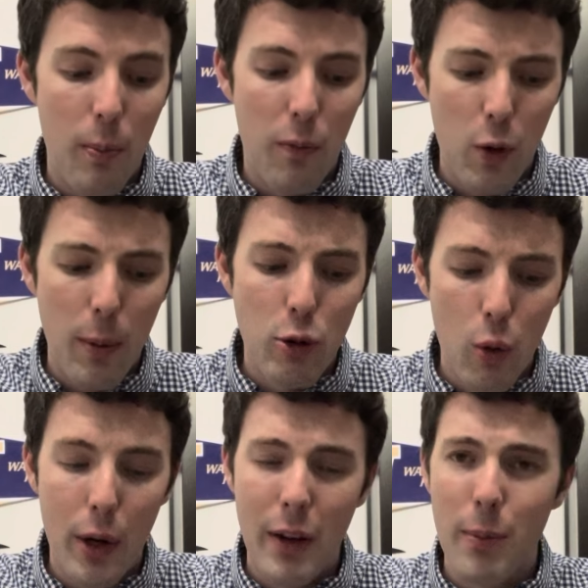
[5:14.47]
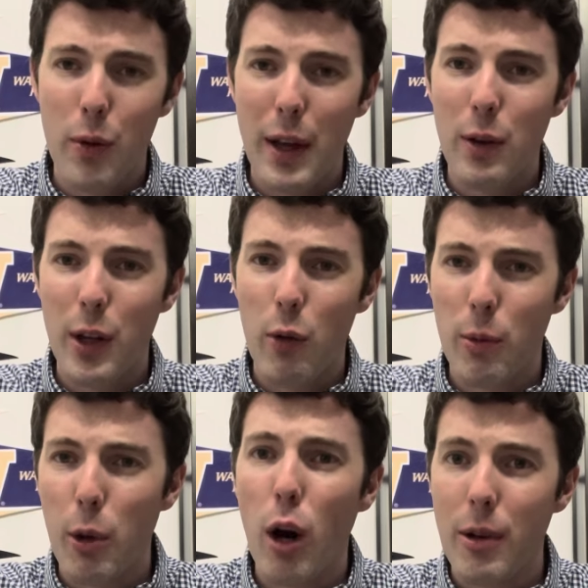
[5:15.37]
for the majority of them, with, like, you know, some
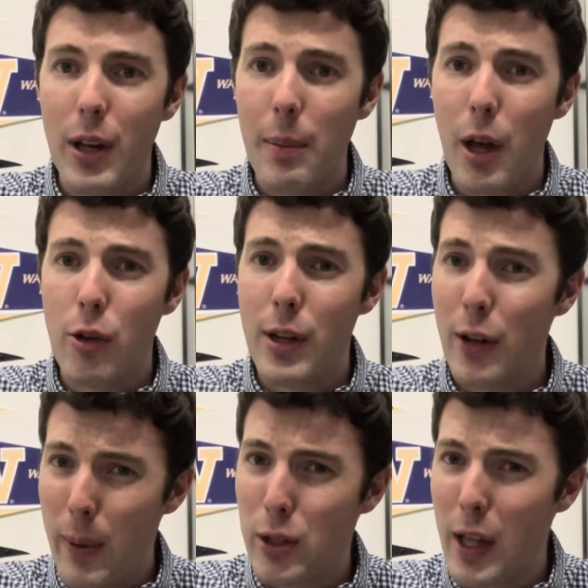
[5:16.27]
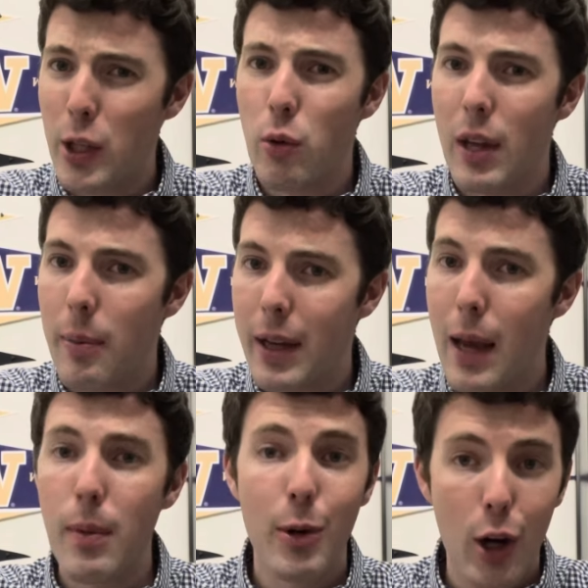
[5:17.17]
garbage time touchdowns, especially that U T E P game.
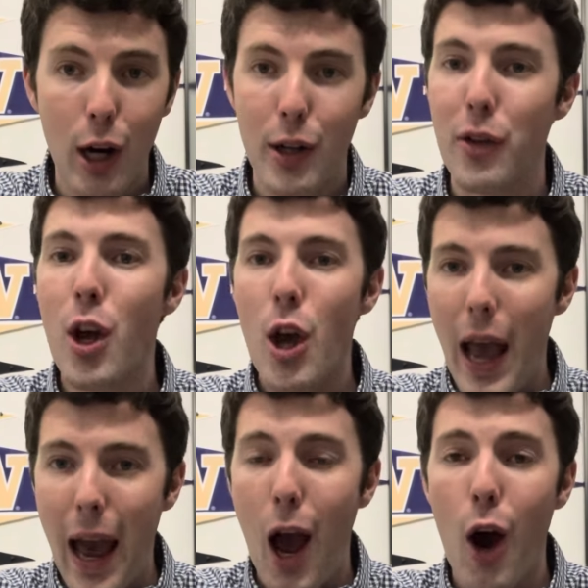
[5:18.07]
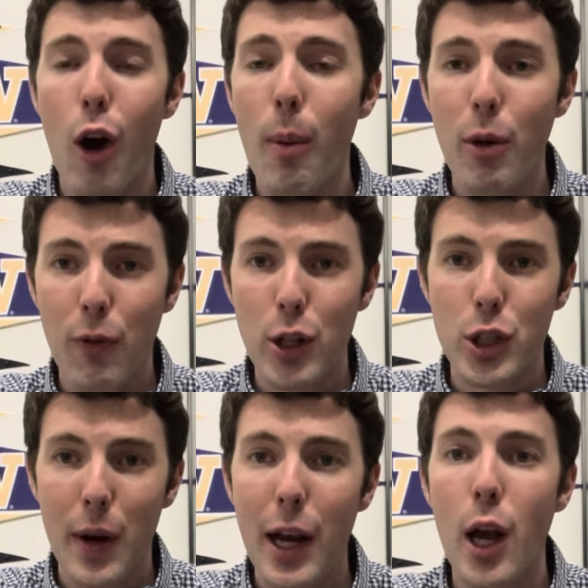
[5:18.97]
But regardless, at home, first-year
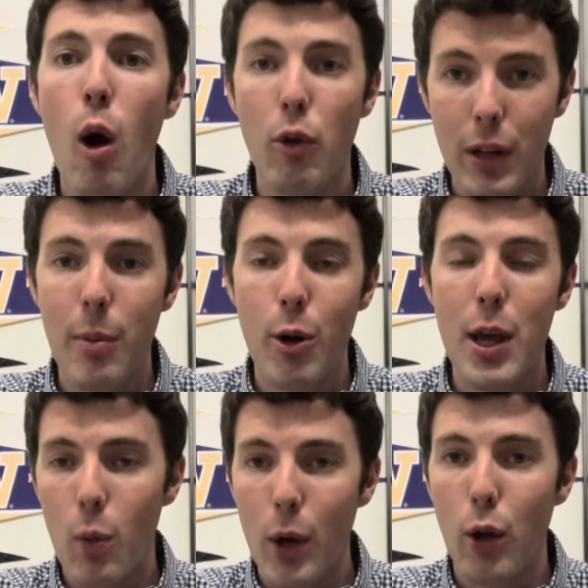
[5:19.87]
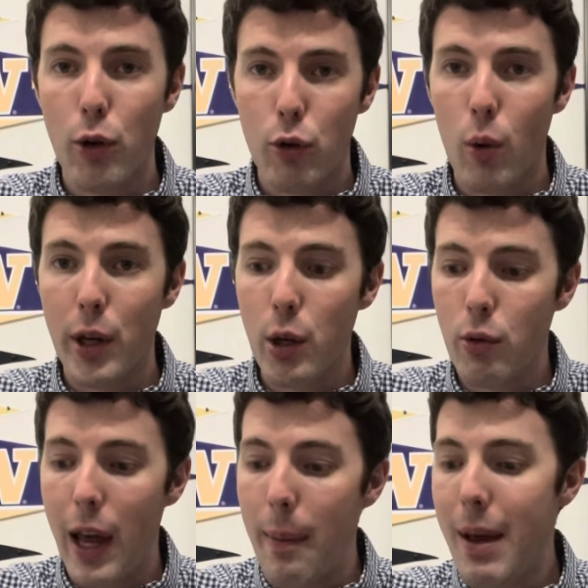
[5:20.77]
head coach, Liberty will destroy U
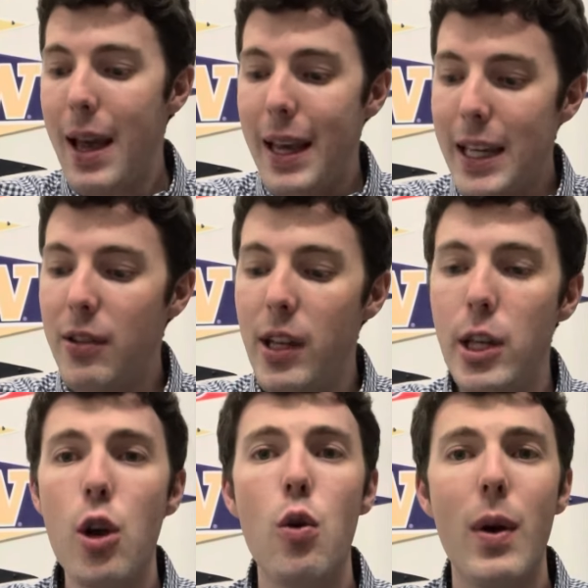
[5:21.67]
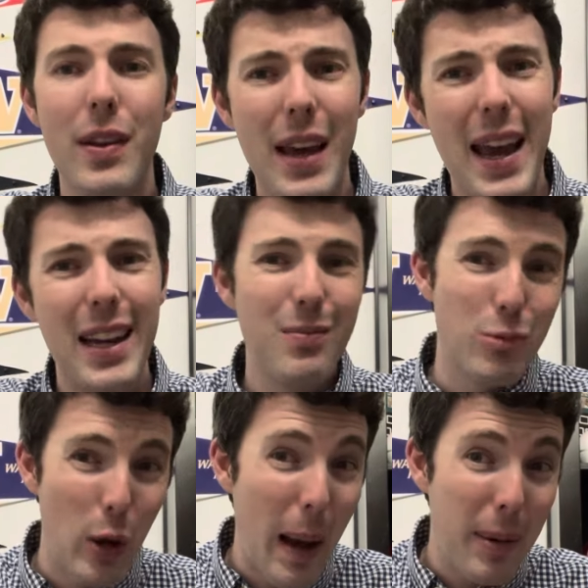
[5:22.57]
T E P. E C U is a
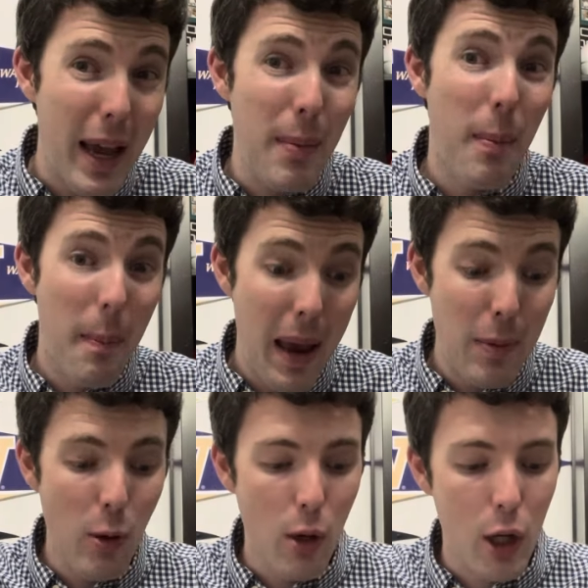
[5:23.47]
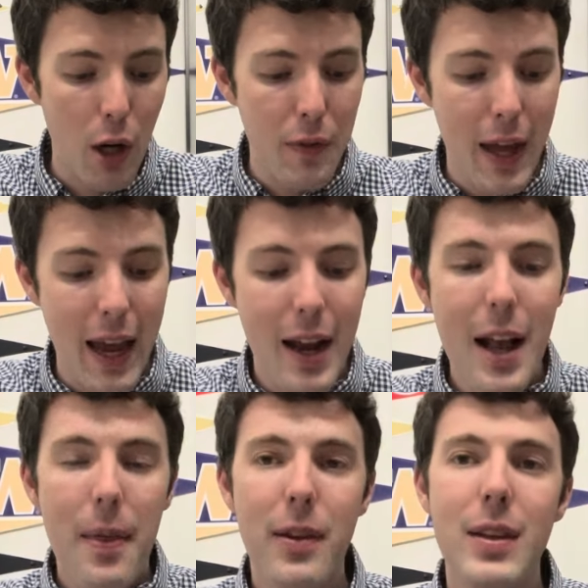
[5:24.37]
trap game, maybe you want to call it that.
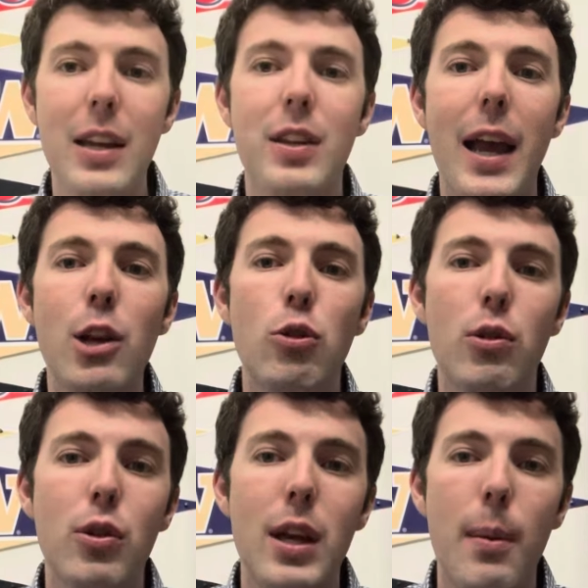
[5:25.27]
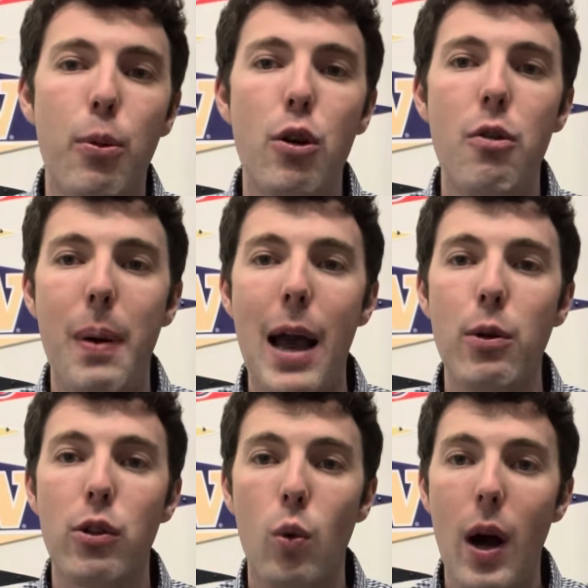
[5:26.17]
This is a dangerously improved Pirate
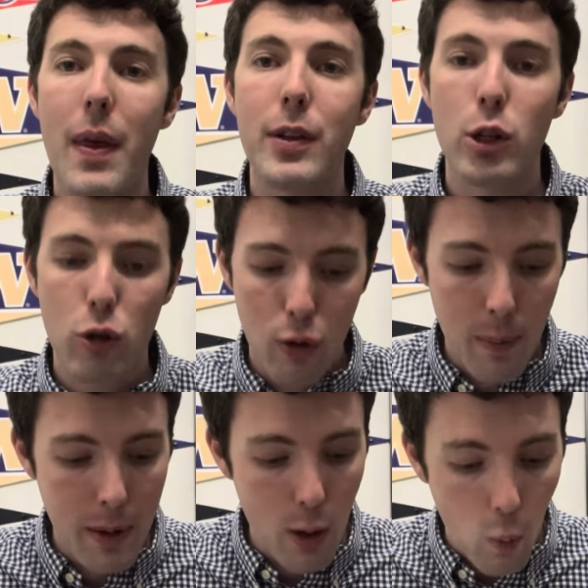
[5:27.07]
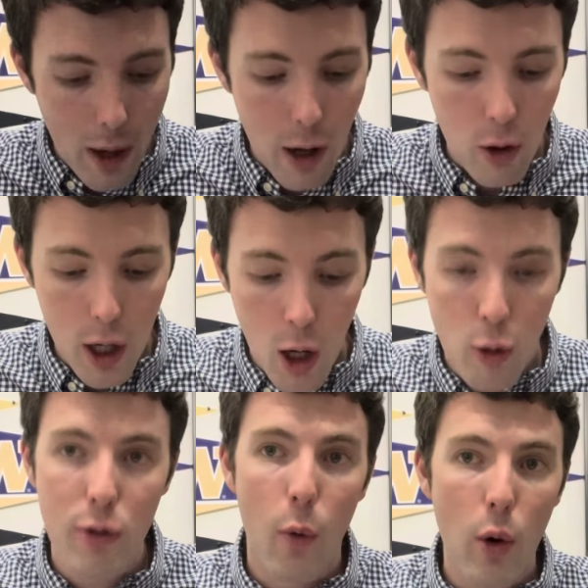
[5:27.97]
squad that's extremely well
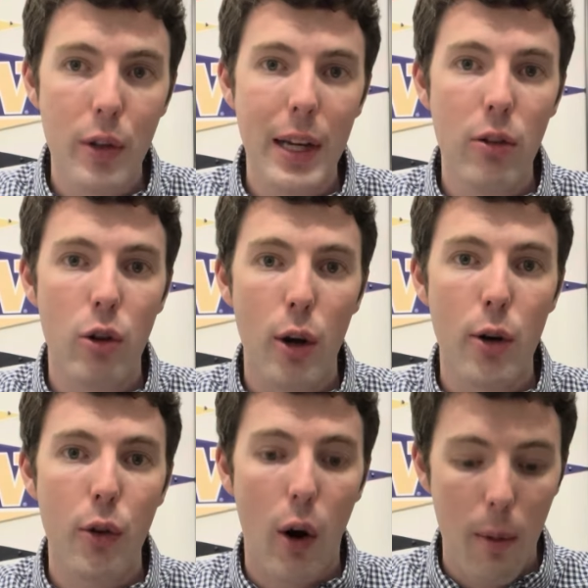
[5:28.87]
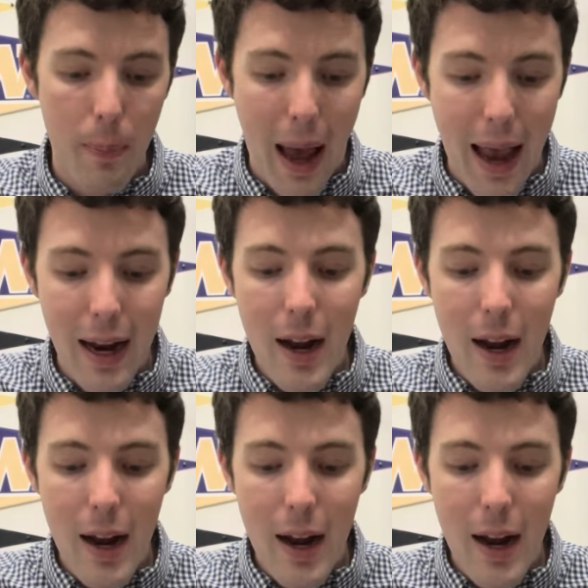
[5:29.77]
coached. fourteen starters are back.